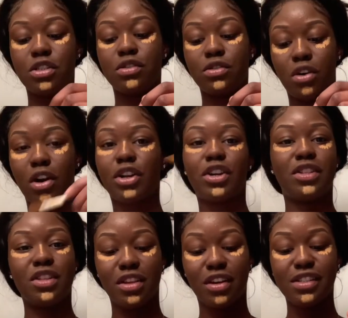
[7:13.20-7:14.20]
is darker
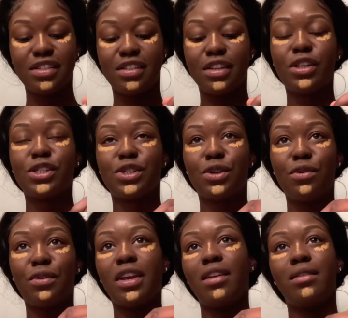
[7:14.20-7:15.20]
than the concealer,
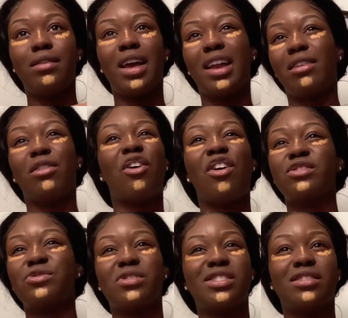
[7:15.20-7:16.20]
so it'll like
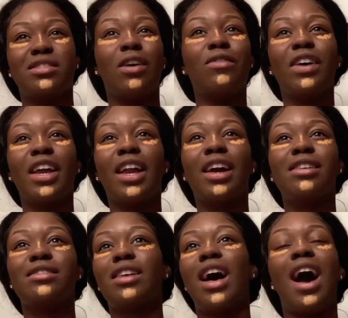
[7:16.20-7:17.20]
contour itself, I
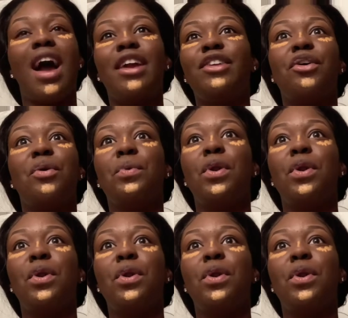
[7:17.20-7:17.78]
guess. I don't